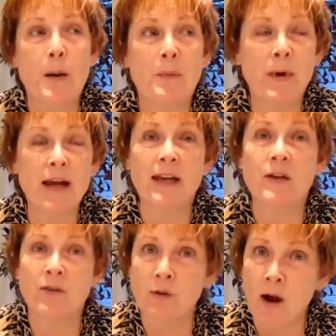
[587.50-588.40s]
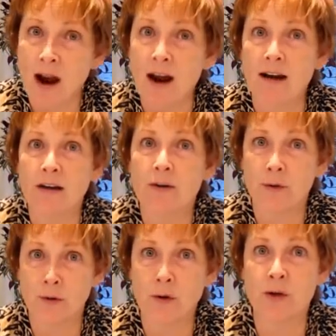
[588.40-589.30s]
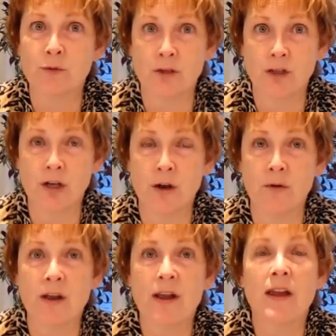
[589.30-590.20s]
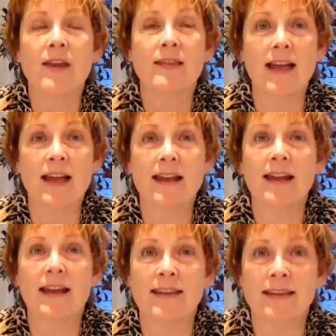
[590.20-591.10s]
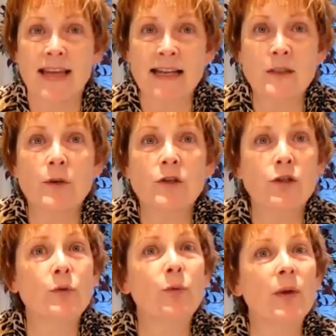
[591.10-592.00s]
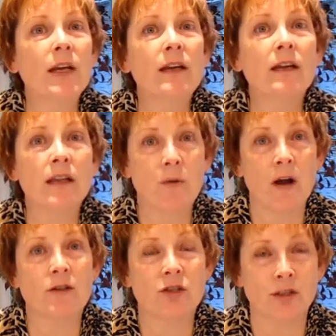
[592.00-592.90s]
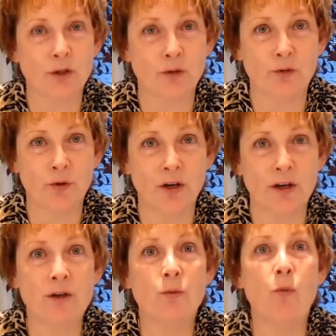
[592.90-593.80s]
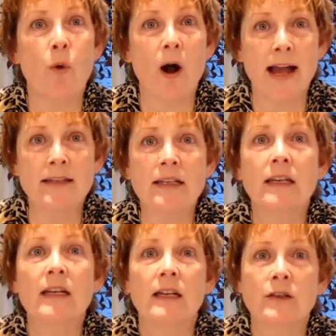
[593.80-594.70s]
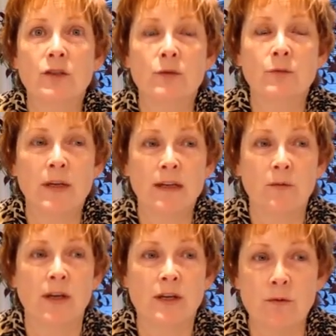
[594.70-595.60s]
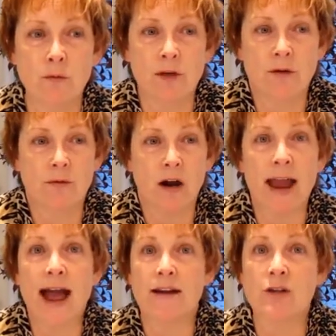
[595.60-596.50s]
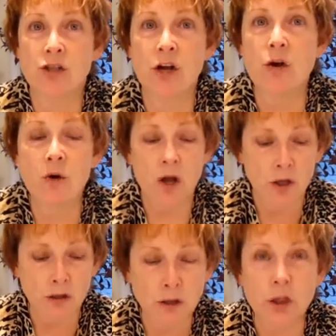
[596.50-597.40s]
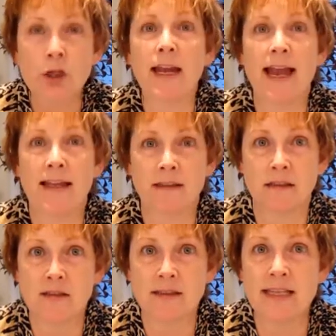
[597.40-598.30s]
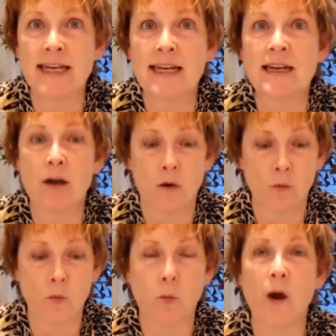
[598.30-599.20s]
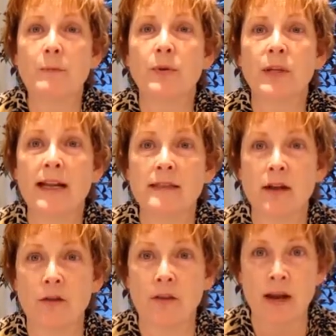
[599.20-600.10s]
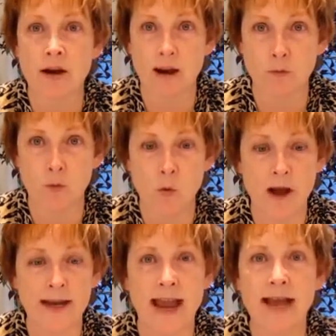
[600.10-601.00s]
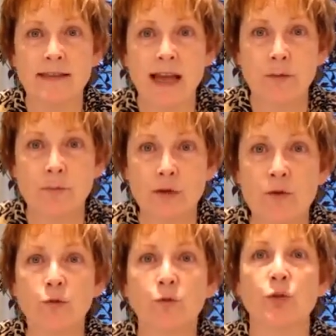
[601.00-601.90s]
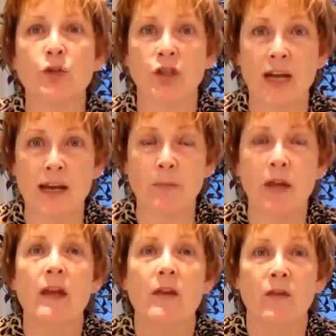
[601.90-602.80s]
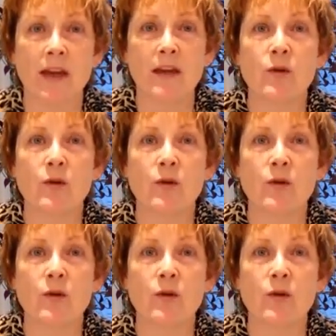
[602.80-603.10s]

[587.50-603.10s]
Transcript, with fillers: But if you are growing for show, then that's what you really want to look for. You want to be, when you when you are at a show, look and see what plants are there and what has that beautiful shape that you